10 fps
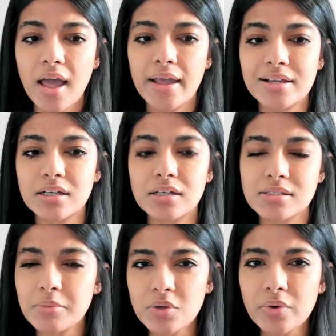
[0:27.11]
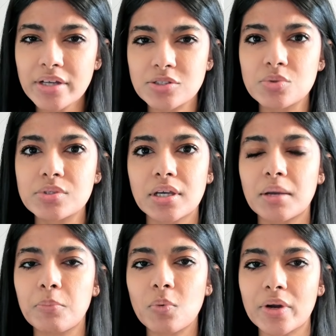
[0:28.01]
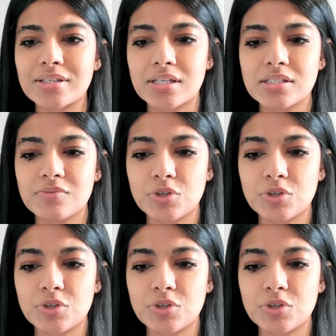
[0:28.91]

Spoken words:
And some of you guys use like more extensive